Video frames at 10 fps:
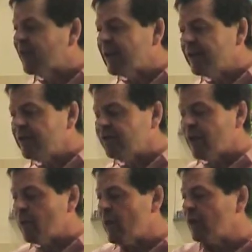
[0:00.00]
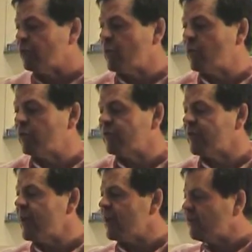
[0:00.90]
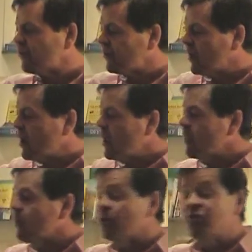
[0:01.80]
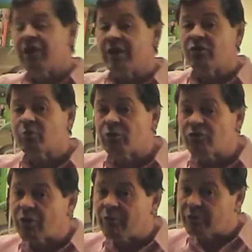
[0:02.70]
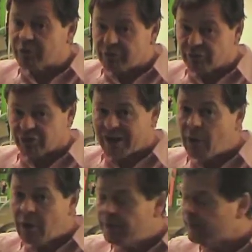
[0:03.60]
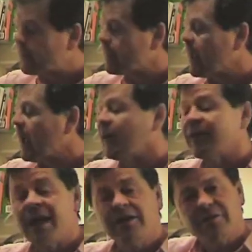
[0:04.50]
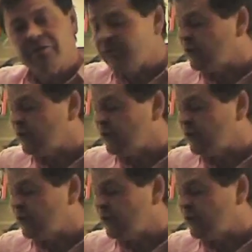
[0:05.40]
exactly the same way as we would for this, the machine is switched on for the first hour. At the end of